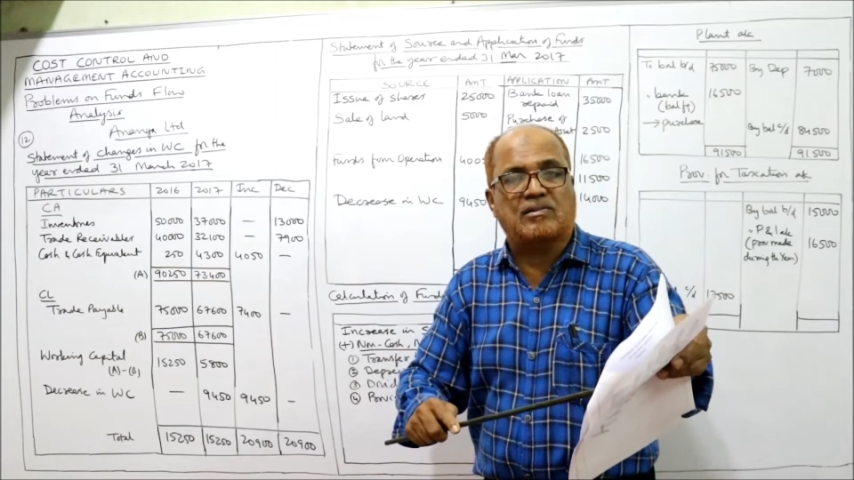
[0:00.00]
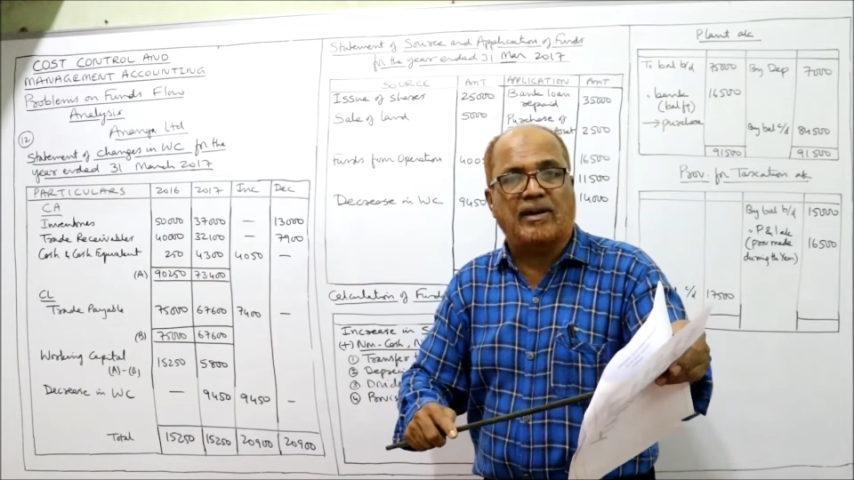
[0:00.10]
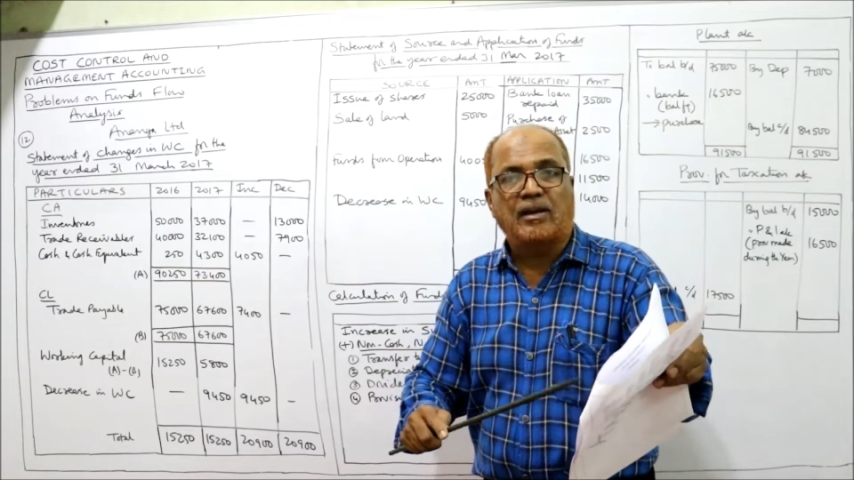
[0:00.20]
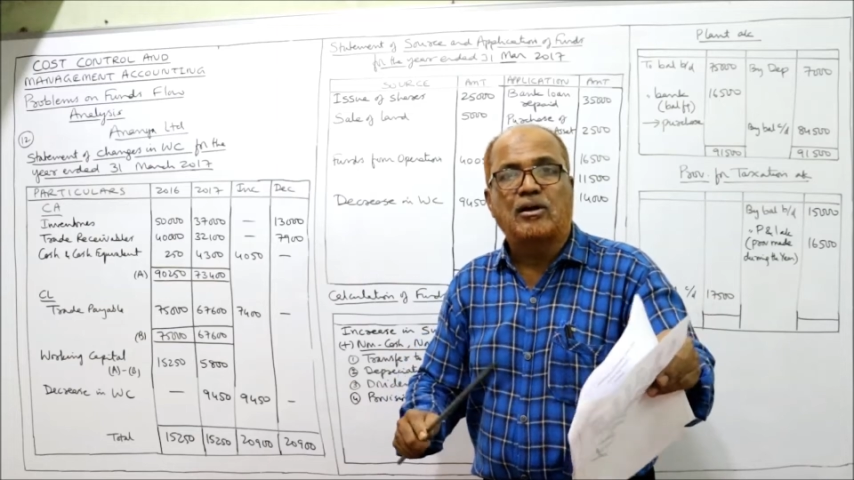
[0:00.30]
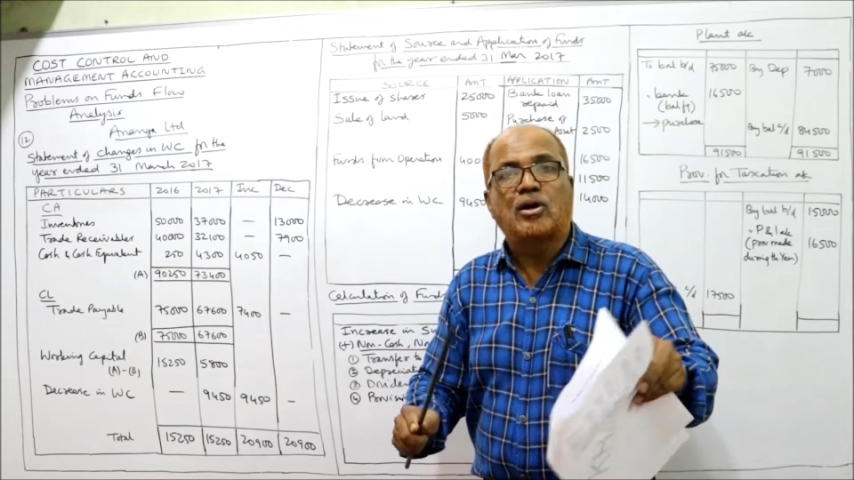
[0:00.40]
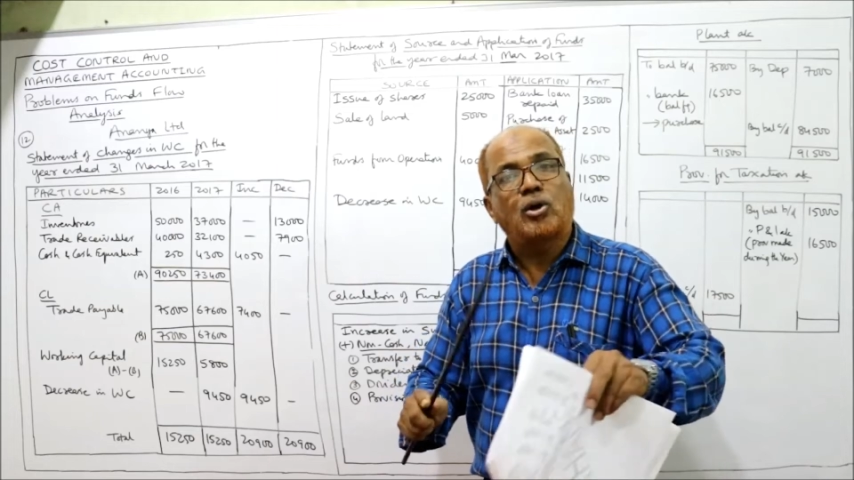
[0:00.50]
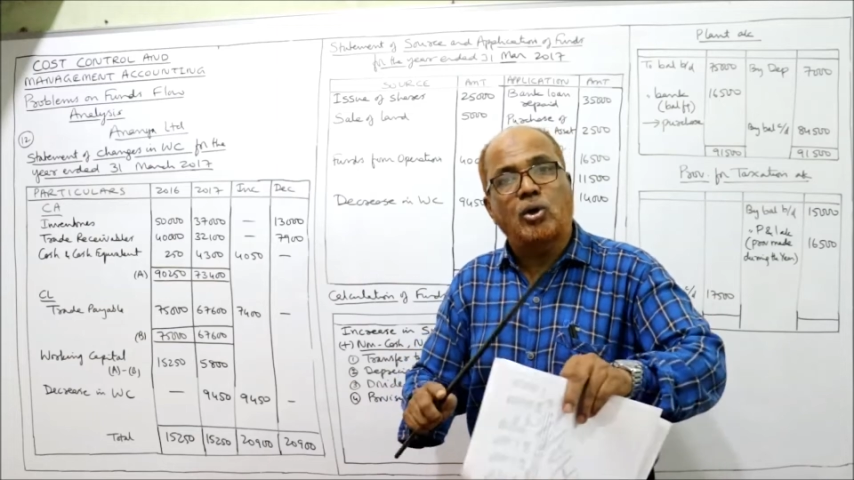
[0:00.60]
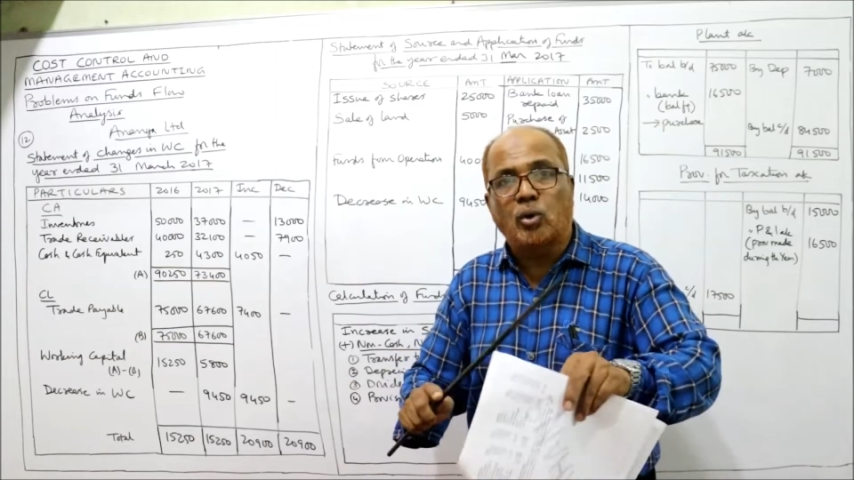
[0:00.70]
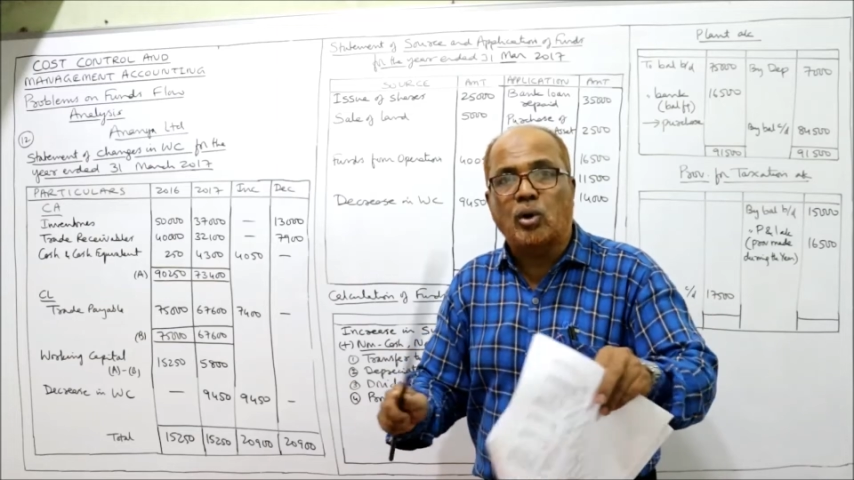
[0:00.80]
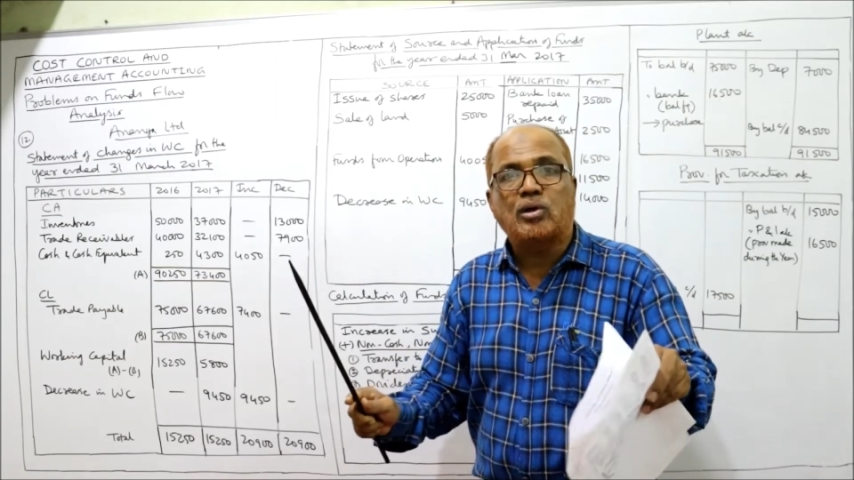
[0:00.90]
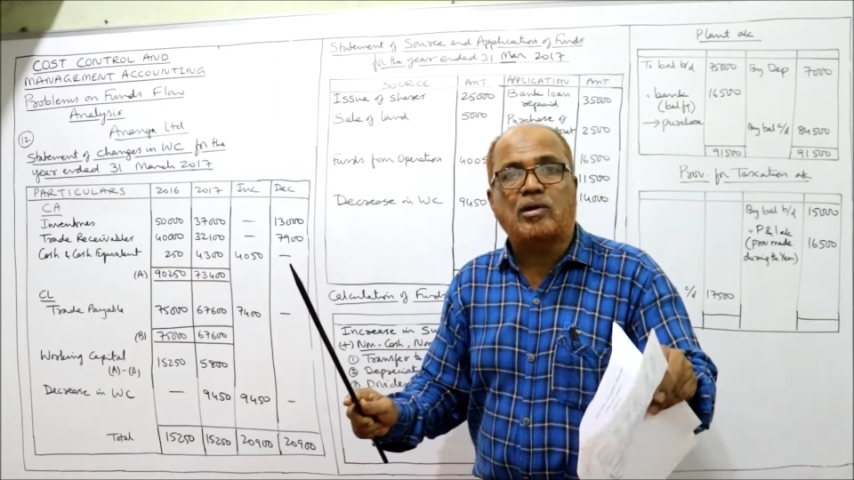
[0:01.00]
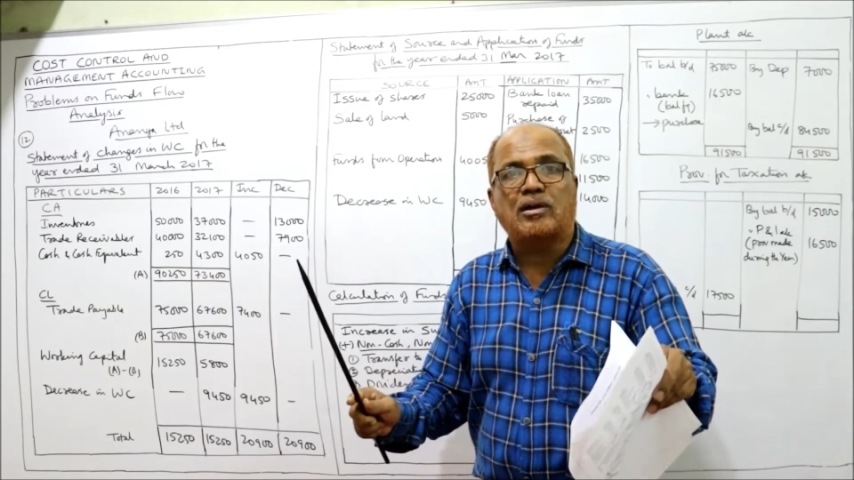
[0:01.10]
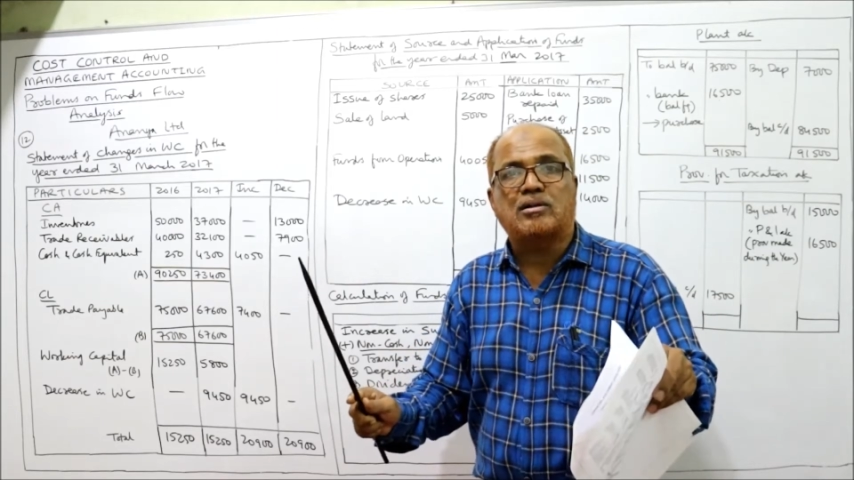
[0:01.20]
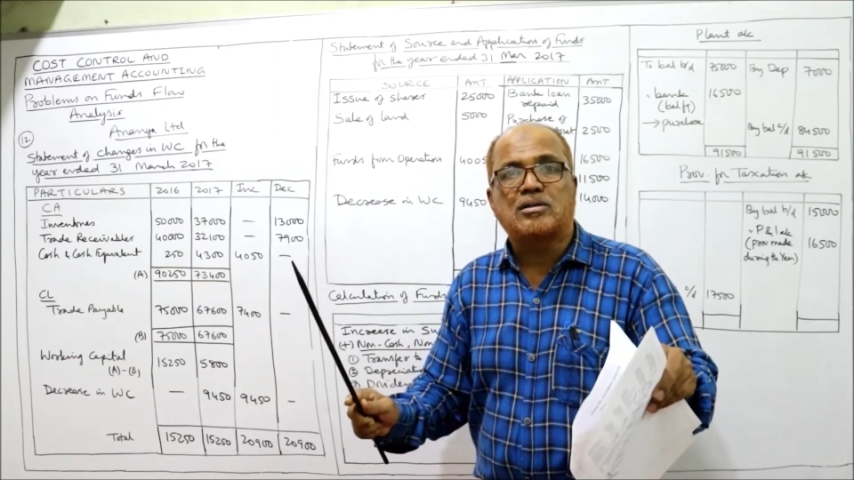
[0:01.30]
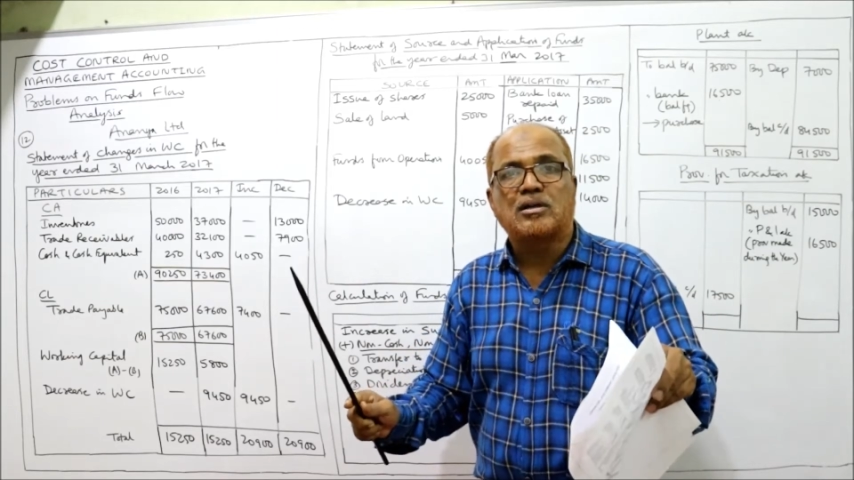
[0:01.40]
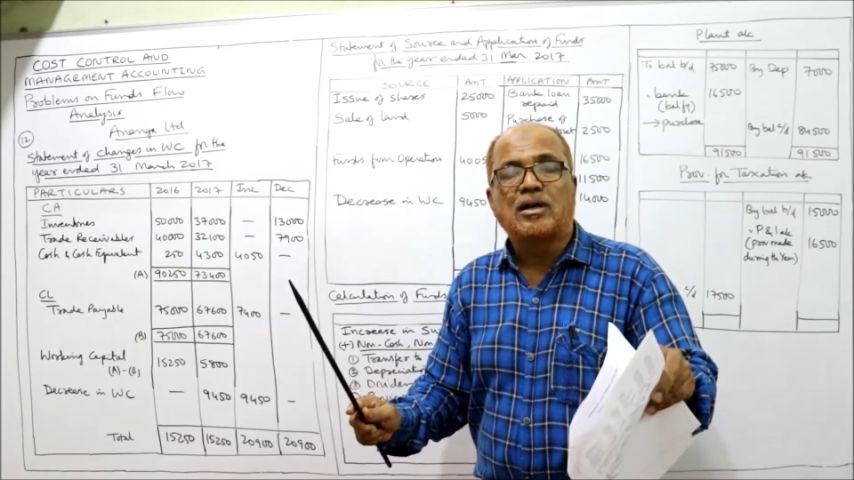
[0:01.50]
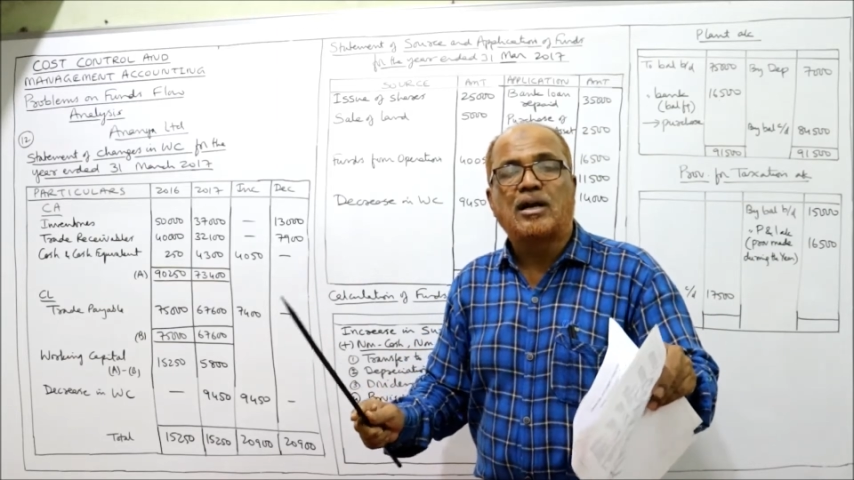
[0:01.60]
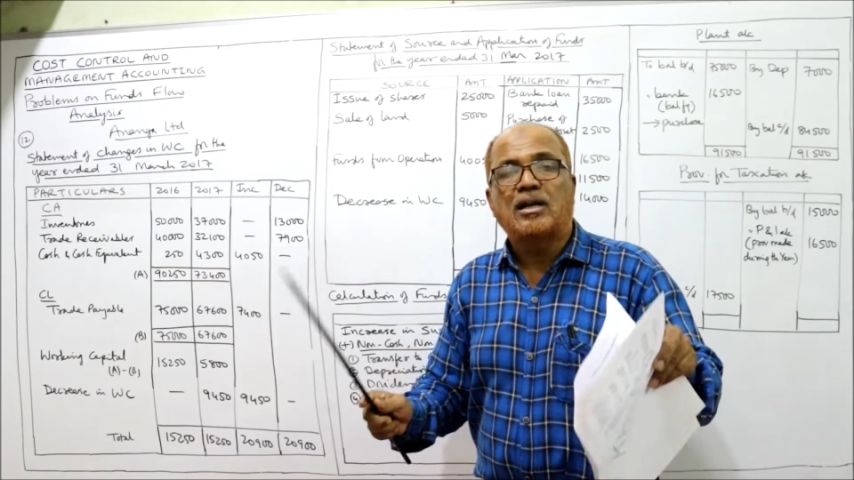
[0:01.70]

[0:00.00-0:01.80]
given. Don't treat